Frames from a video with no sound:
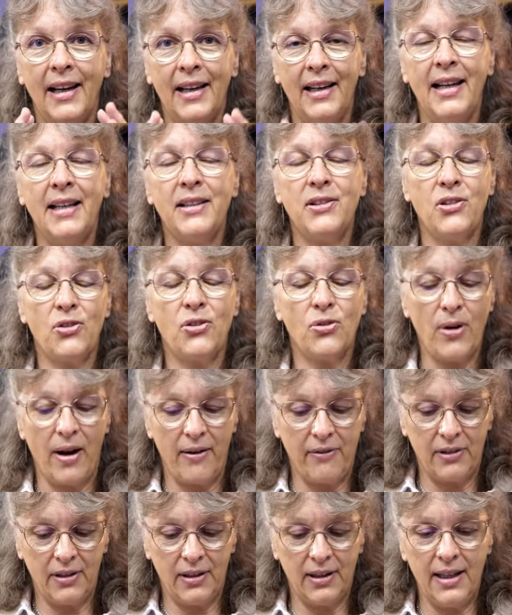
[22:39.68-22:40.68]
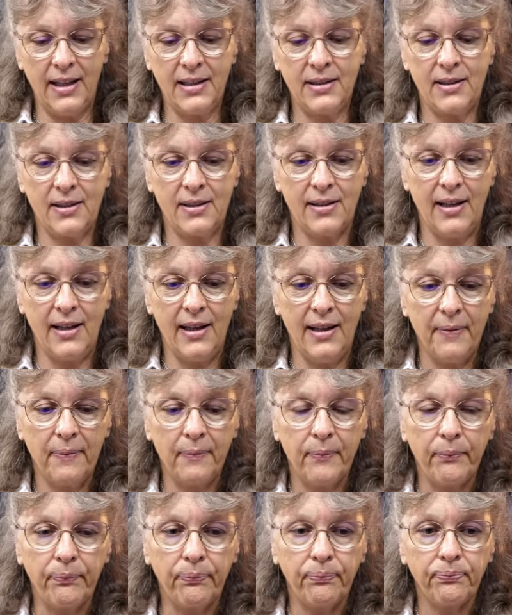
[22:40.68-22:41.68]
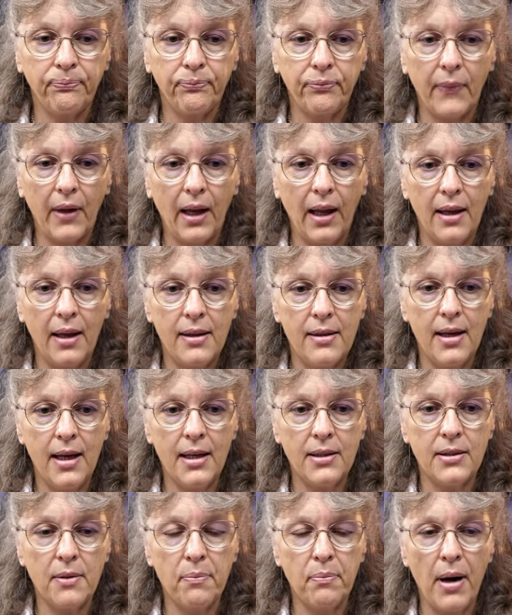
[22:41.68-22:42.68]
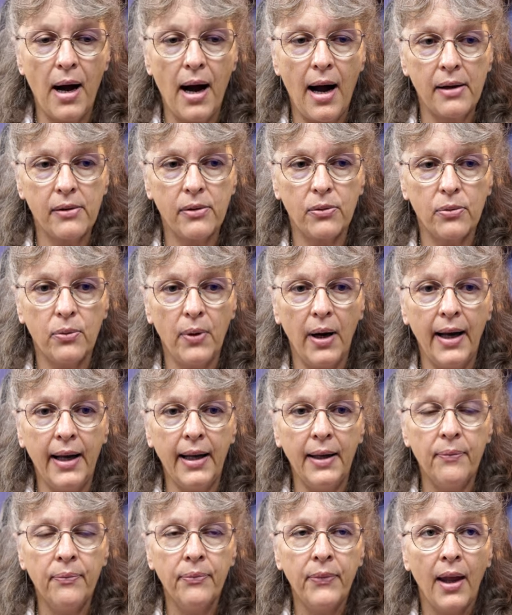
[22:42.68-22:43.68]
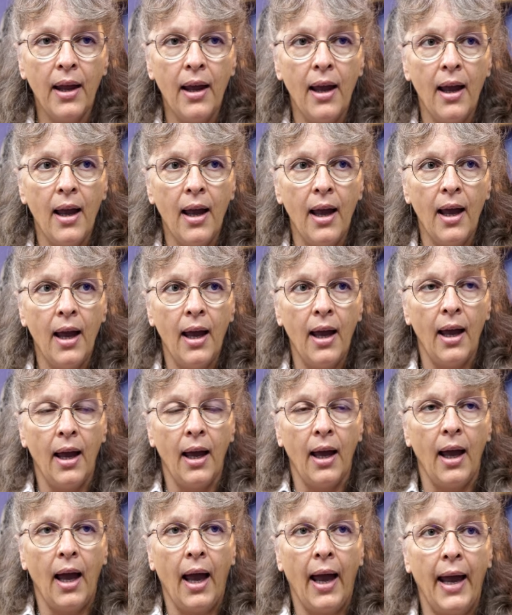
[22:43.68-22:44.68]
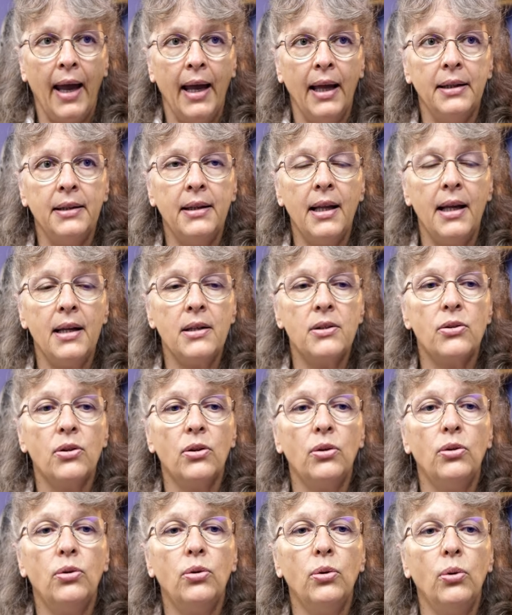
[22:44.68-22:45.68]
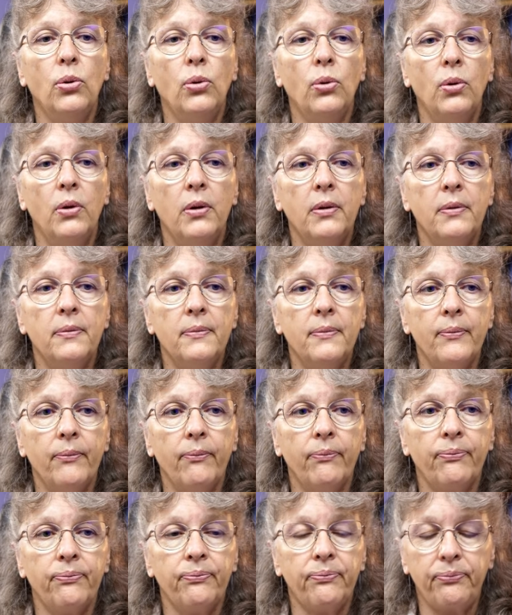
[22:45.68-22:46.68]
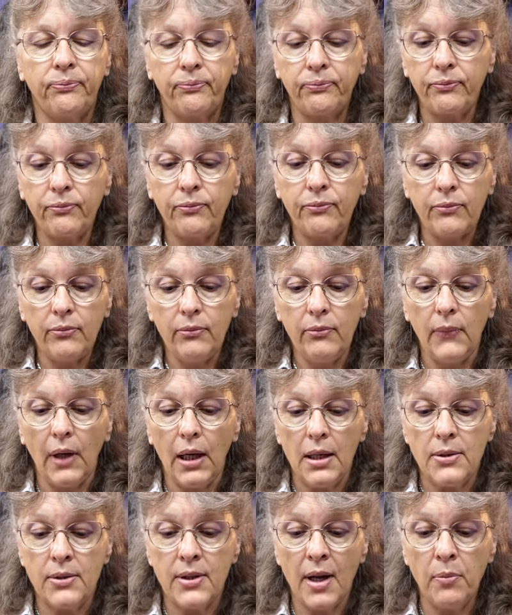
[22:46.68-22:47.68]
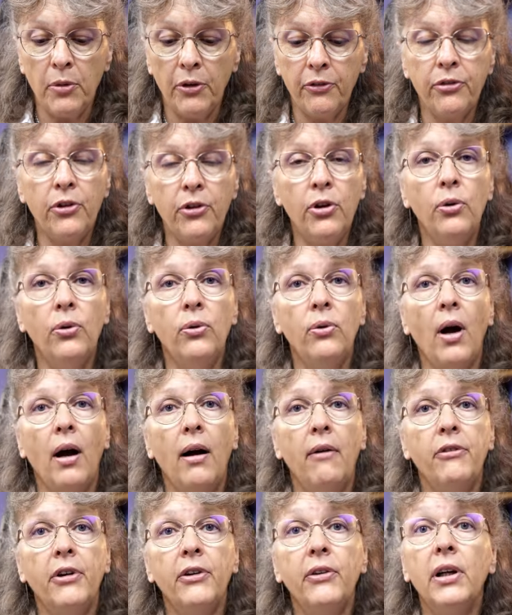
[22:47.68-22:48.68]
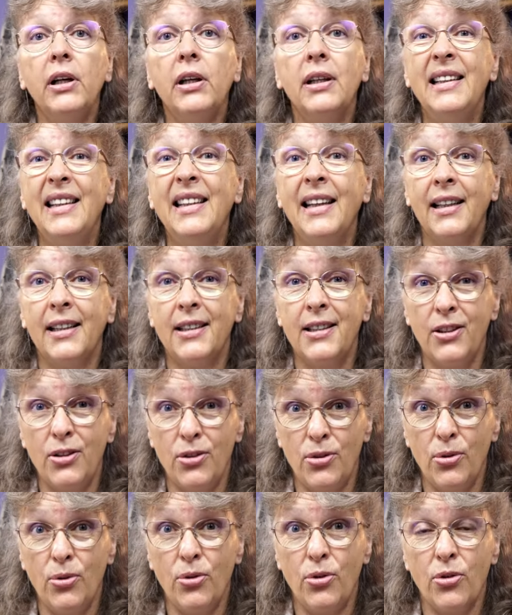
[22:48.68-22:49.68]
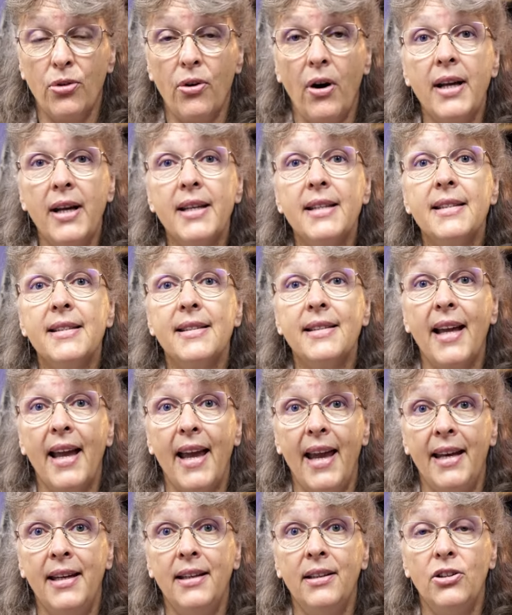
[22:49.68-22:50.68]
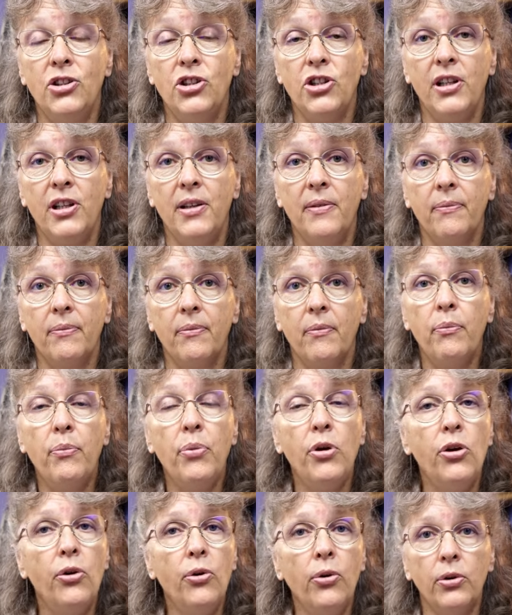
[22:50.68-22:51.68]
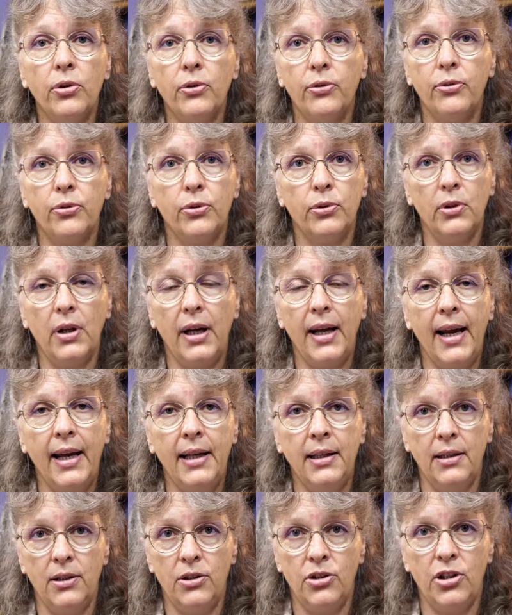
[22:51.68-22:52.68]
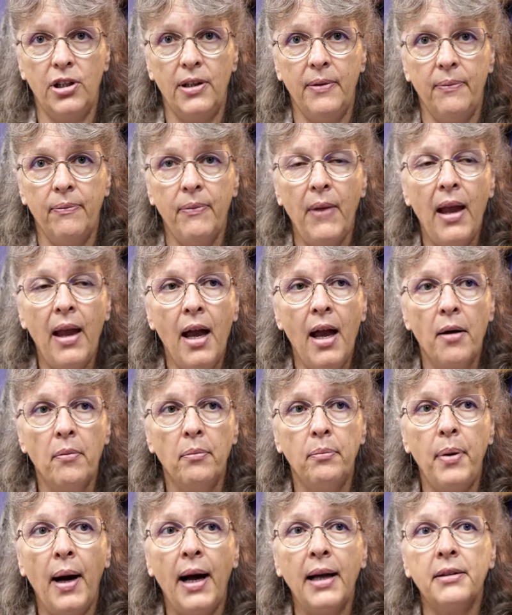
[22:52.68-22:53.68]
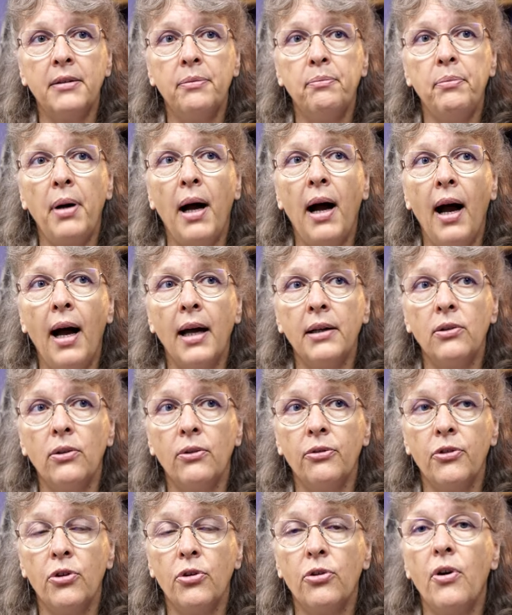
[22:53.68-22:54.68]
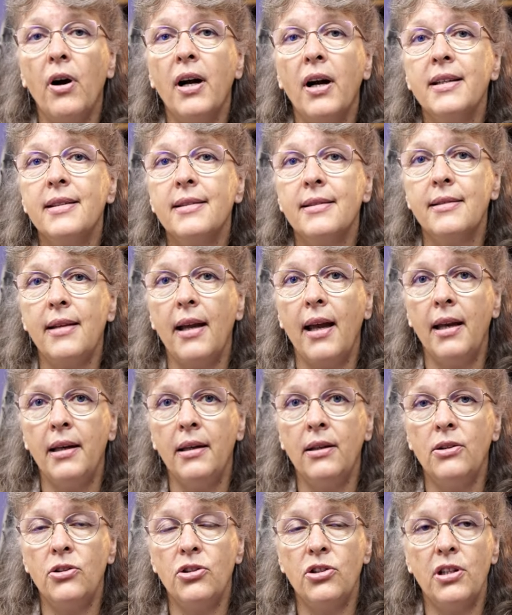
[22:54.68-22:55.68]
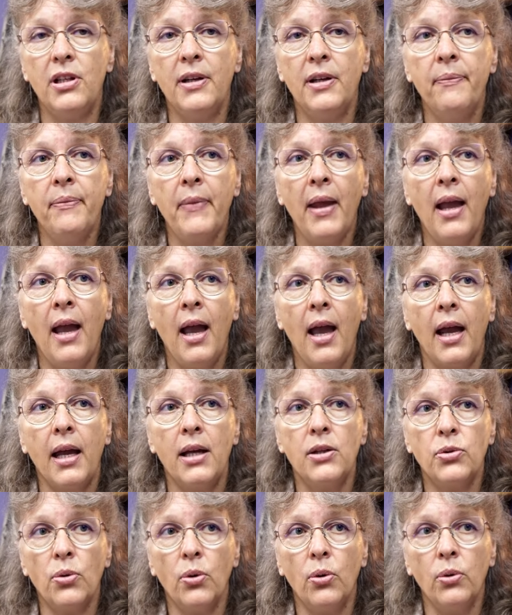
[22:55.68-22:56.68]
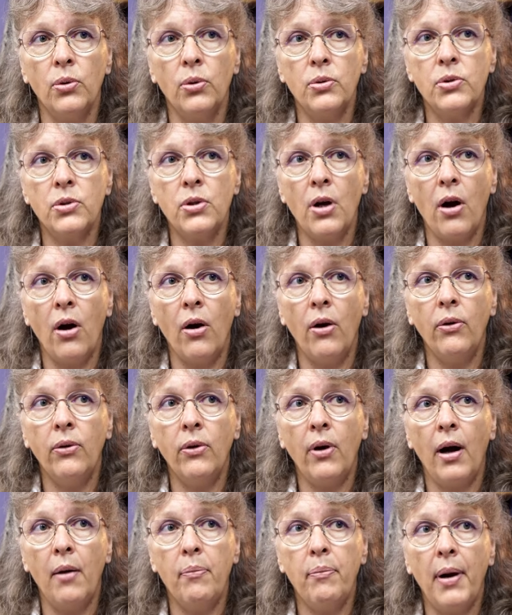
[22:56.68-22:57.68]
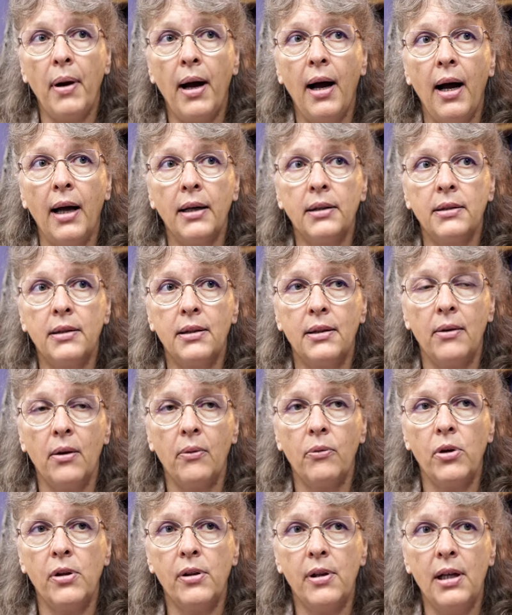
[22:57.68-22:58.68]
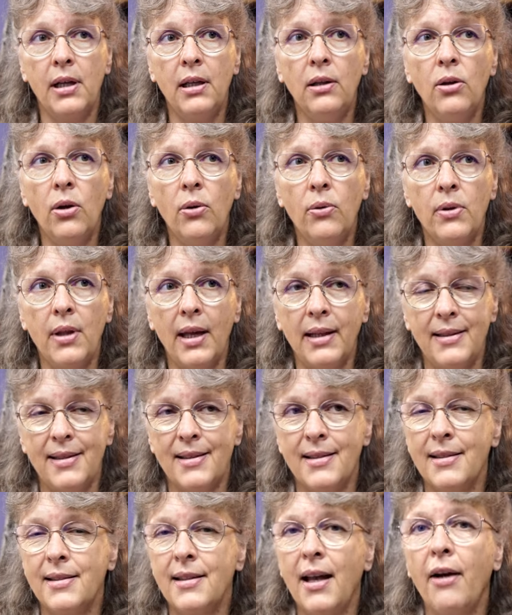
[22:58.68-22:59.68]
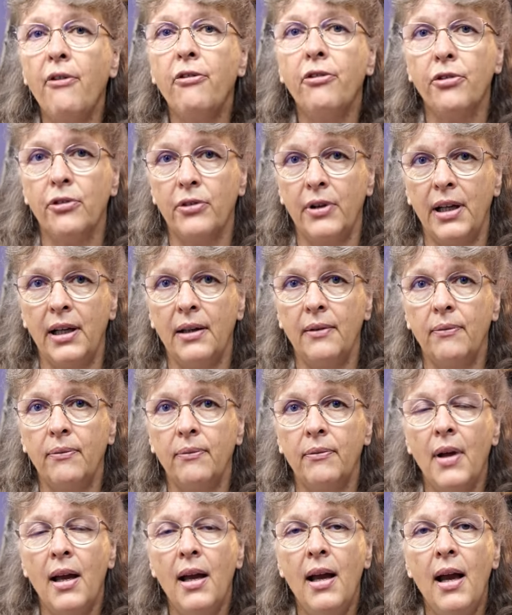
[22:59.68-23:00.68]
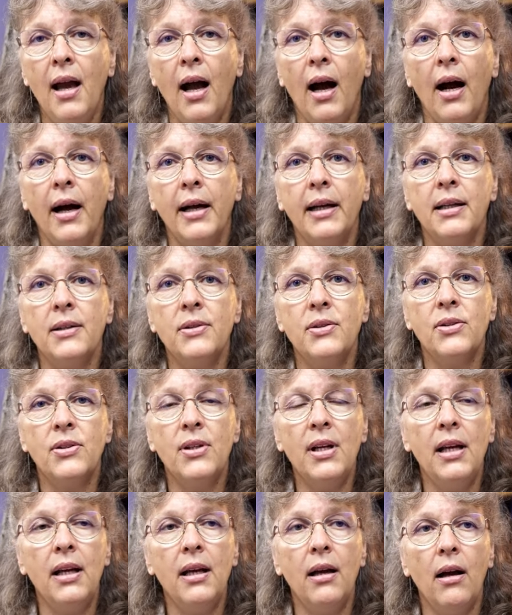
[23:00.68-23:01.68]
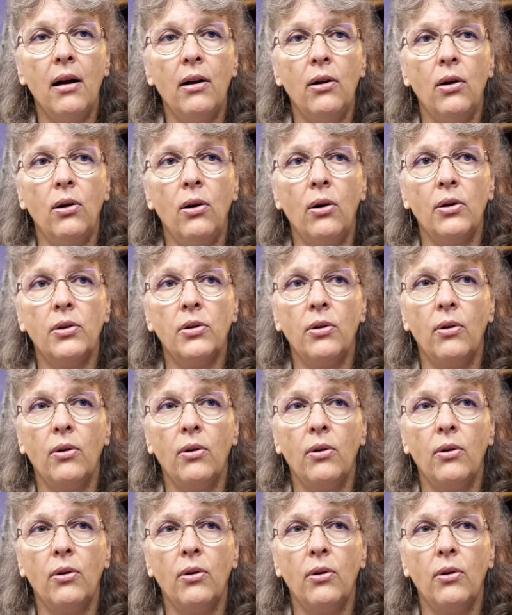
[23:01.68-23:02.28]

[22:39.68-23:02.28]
Let's travel. Let's see. There's a pathway and there's a door. Some of you are very connected to Christ energy, beautiful energy. But part of Christ energy is also a part within you that's suffering. I can see a lot